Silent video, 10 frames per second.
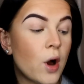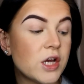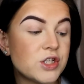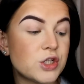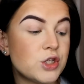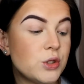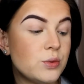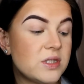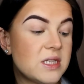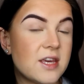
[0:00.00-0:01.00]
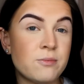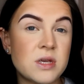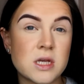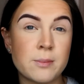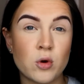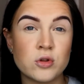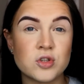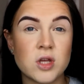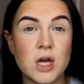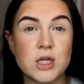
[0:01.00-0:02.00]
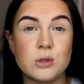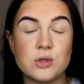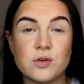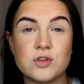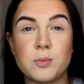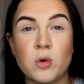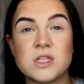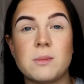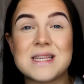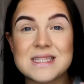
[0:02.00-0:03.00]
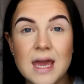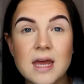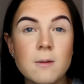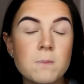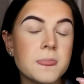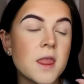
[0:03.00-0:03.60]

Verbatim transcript: I just use the Give Me Sun bronzer that I use to bronze up my skin.